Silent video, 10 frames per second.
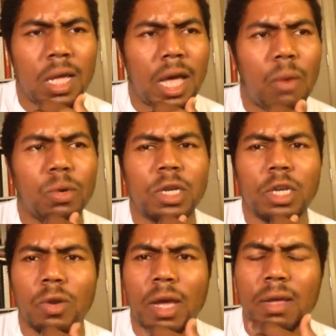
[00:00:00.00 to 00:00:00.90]
I went in
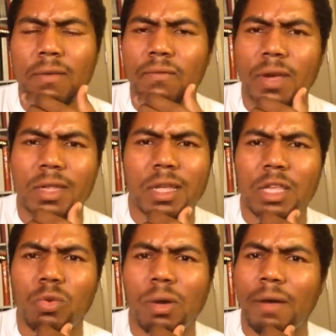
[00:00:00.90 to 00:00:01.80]
there and I confessed that,
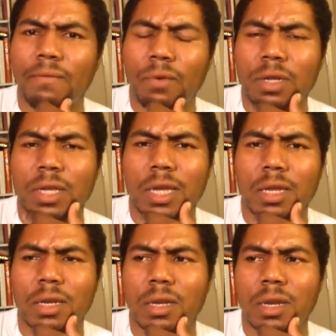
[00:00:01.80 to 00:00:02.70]
you know, I
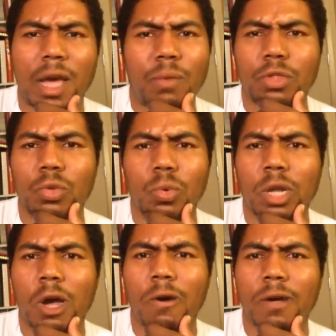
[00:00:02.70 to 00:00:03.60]
fornicated. I was doing
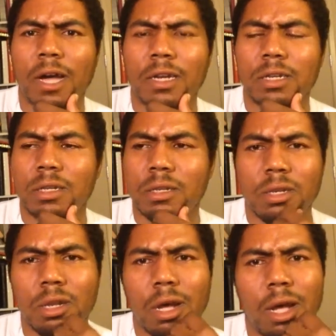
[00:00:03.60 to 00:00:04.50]
all kind
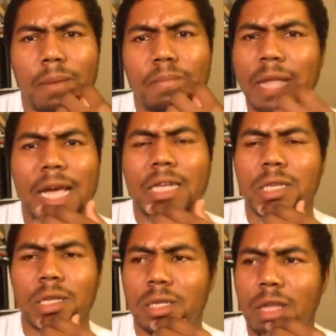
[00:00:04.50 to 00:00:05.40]
of
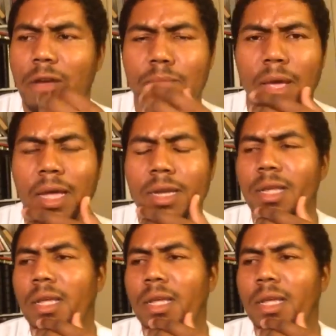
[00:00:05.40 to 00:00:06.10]
nasty stuff, man.